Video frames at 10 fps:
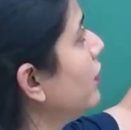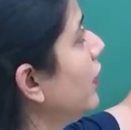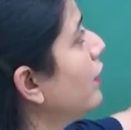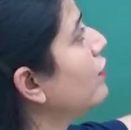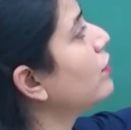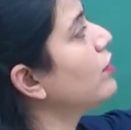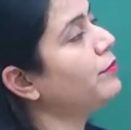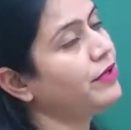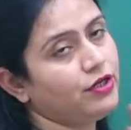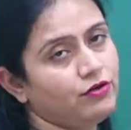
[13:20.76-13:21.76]
the
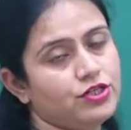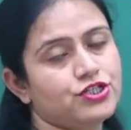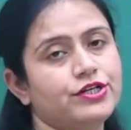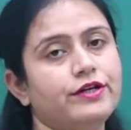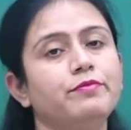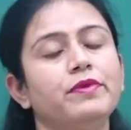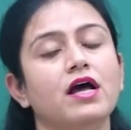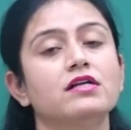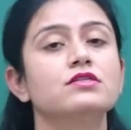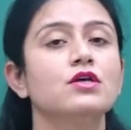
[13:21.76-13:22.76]
heterotrophic nutrition in
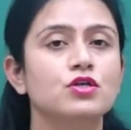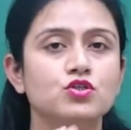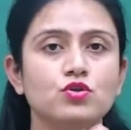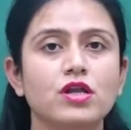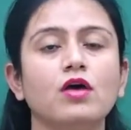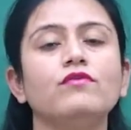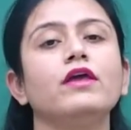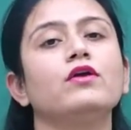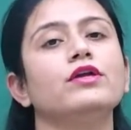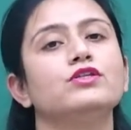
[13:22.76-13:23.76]
plants, so now
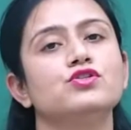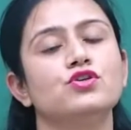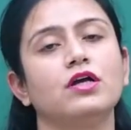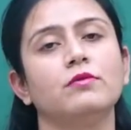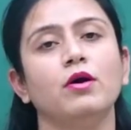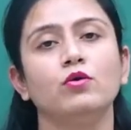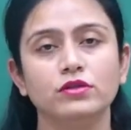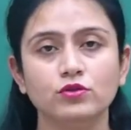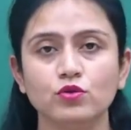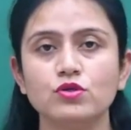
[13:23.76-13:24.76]
we are going to talk
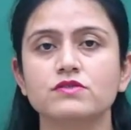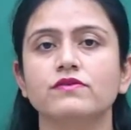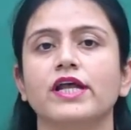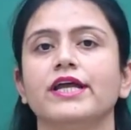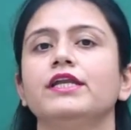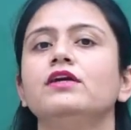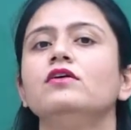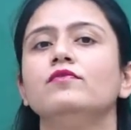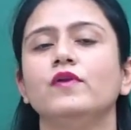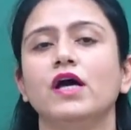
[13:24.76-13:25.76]
about those variety
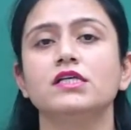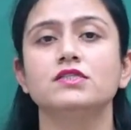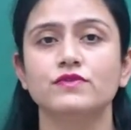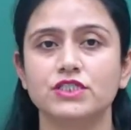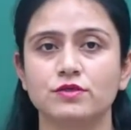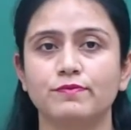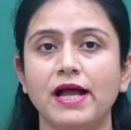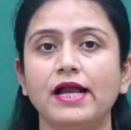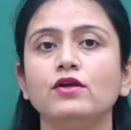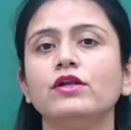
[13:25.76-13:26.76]
of plants which
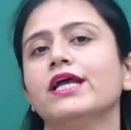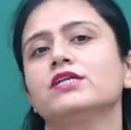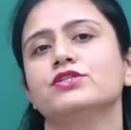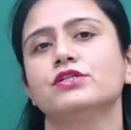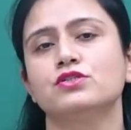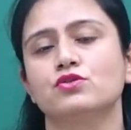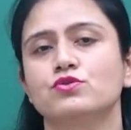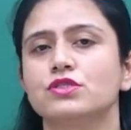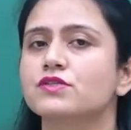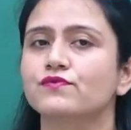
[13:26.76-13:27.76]
depend on external
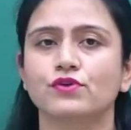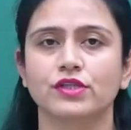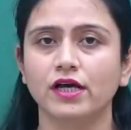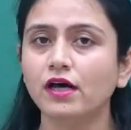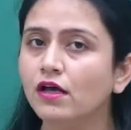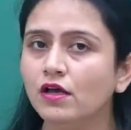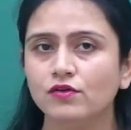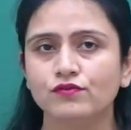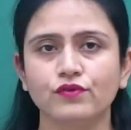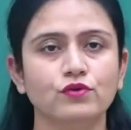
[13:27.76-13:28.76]
sources for their
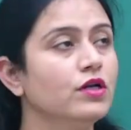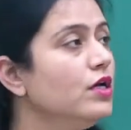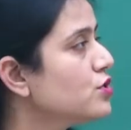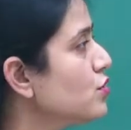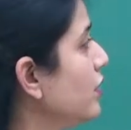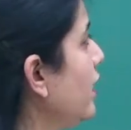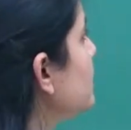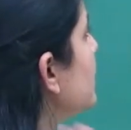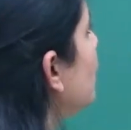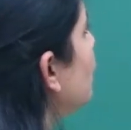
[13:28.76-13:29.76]
food. So
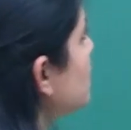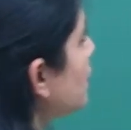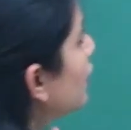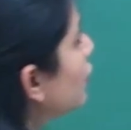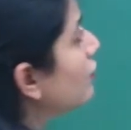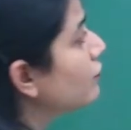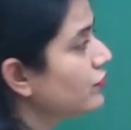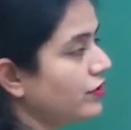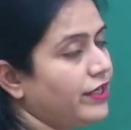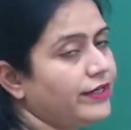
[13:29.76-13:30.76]
these are generally of
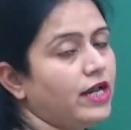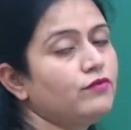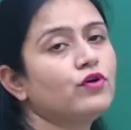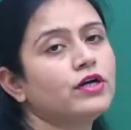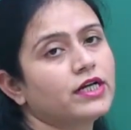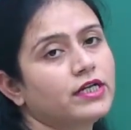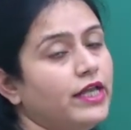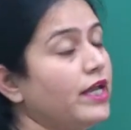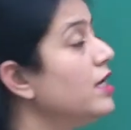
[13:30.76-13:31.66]
three types. What are they?